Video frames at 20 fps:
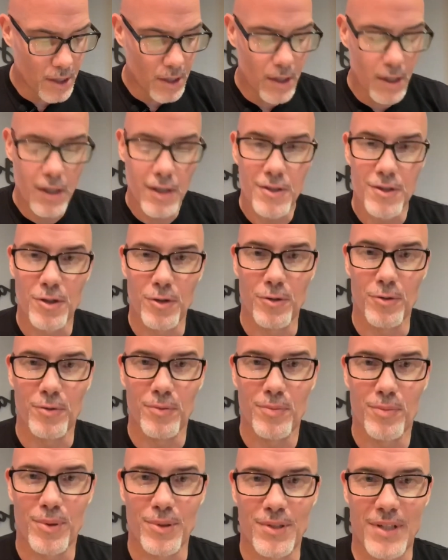to
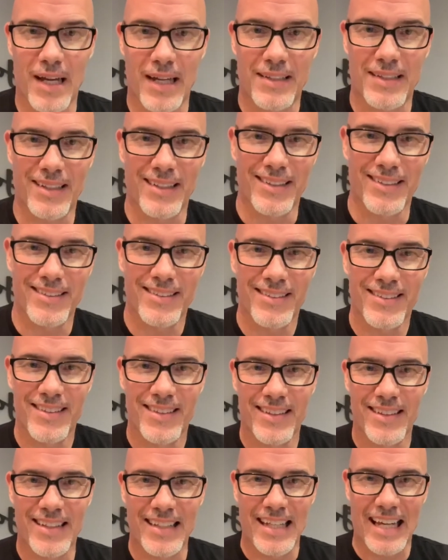protecting
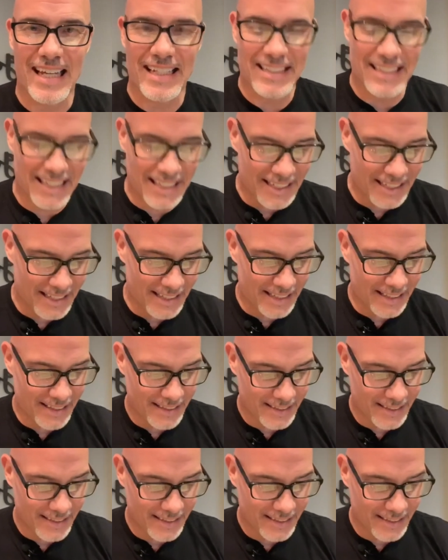the identity